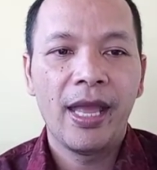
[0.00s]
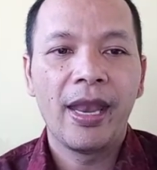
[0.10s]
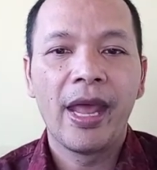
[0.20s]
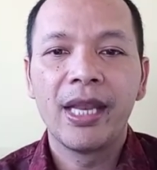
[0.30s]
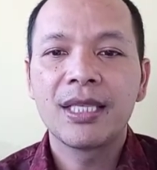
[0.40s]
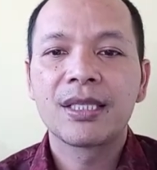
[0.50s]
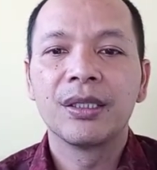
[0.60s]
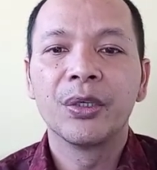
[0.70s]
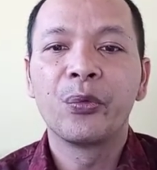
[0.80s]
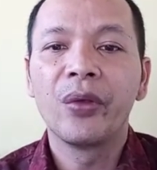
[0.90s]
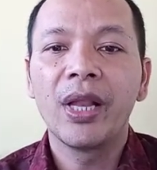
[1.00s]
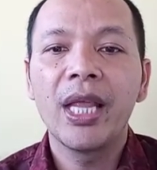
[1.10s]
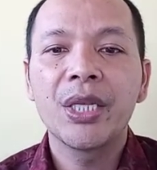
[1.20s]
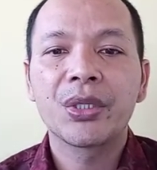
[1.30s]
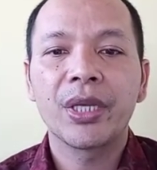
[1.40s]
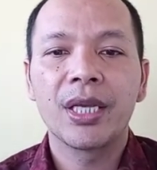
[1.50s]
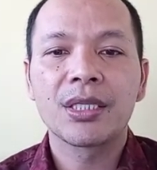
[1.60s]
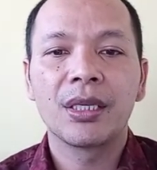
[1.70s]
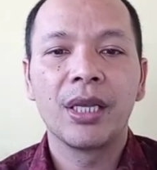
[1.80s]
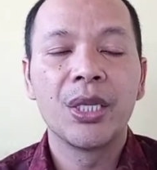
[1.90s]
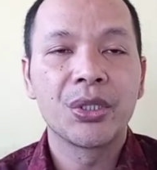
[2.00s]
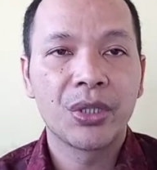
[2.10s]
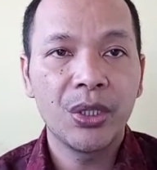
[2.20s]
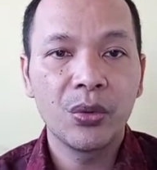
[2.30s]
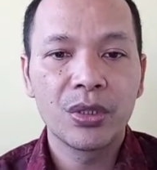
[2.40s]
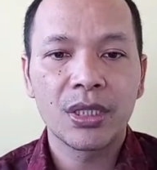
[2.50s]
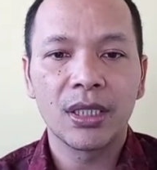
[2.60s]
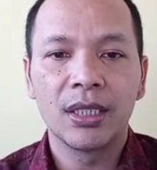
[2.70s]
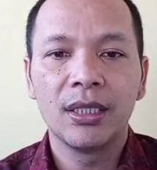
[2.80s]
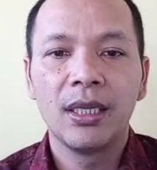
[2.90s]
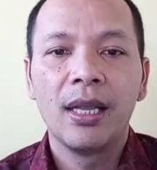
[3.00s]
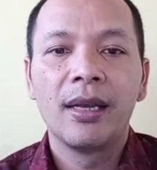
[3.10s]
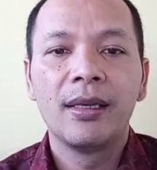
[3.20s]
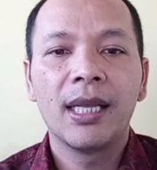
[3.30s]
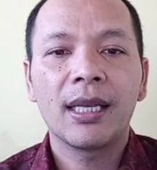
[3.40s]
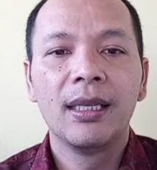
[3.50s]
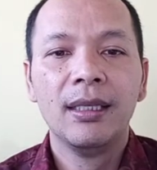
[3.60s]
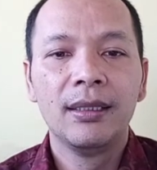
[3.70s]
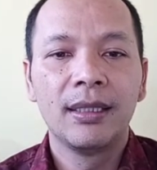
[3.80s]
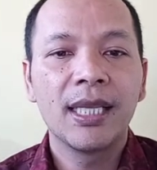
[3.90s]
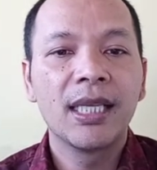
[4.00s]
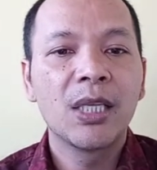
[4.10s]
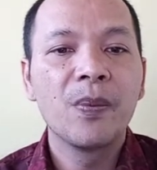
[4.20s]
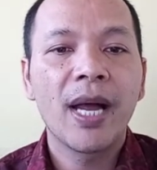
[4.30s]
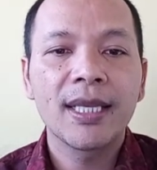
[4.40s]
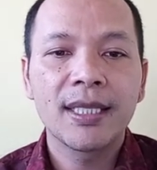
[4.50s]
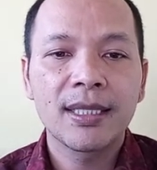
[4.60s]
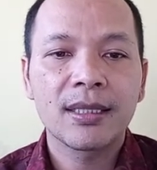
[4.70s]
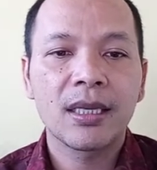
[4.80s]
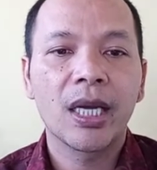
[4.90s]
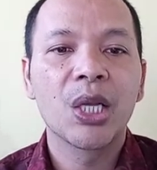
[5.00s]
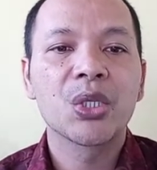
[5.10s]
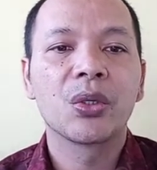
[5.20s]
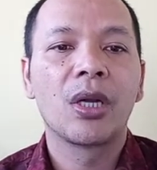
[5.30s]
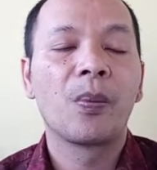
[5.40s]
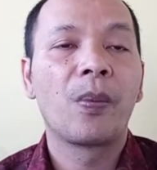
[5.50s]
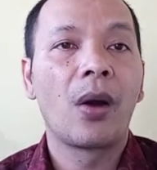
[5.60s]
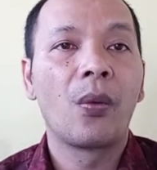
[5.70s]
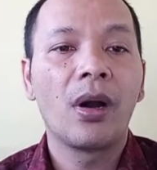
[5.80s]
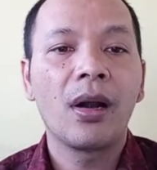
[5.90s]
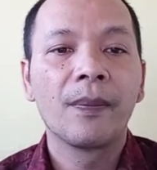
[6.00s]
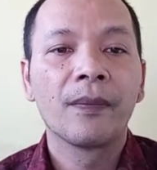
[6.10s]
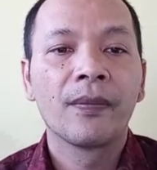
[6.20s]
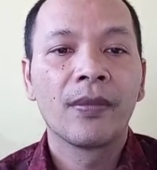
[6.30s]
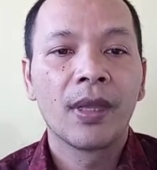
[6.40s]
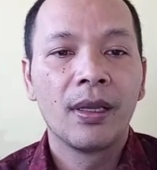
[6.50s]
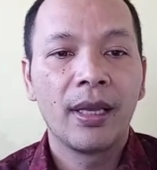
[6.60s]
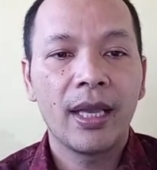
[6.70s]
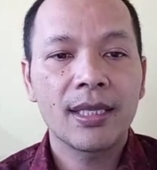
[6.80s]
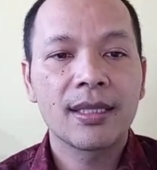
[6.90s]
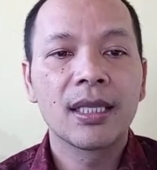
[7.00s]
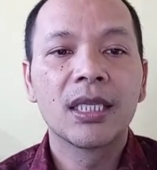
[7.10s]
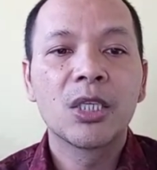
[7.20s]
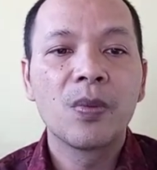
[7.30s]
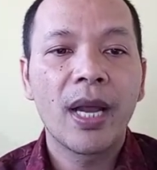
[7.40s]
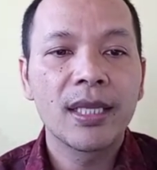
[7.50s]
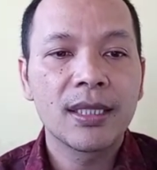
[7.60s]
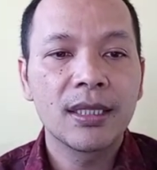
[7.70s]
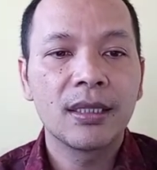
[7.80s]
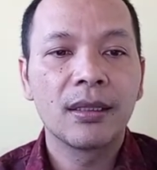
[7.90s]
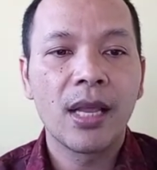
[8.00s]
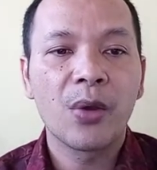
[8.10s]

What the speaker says: That is, the village as an institution that legitimizes traditional power has legitimized that